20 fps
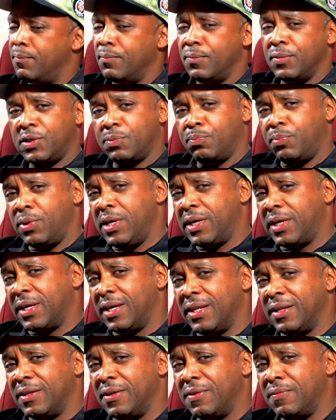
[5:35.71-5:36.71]

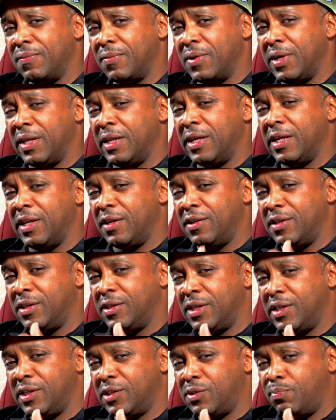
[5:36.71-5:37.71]
speaking,
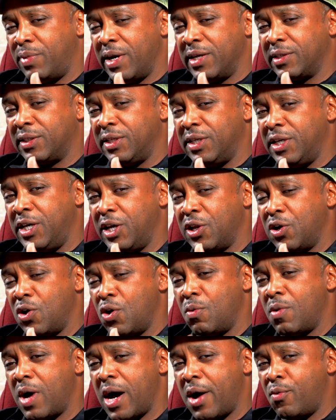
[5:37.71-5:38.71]
and especially hit
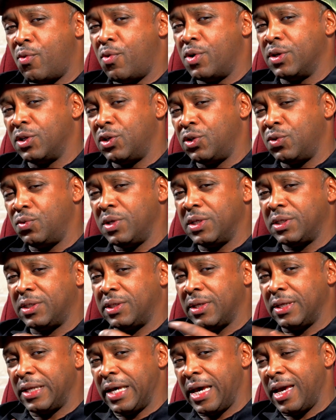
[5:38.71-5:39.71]
home why I wanted to do this
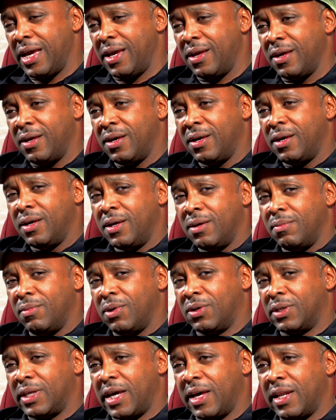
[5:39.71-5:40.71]
today,
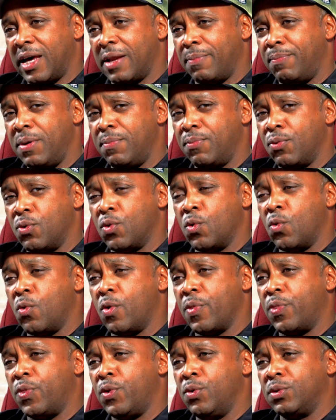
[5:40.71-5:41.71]
because I had a lot of people
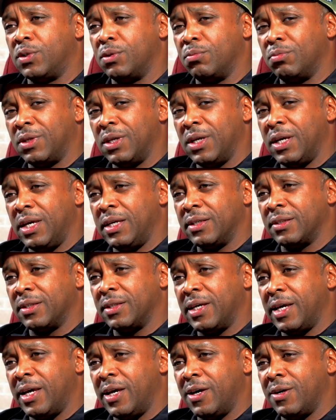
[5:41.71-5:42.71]
going through some things, and
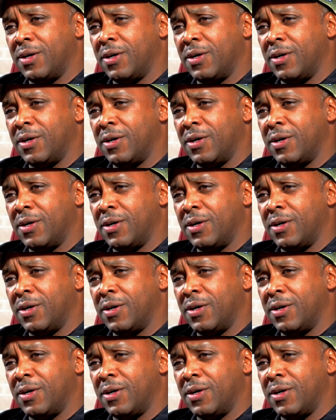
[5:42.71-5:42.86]
they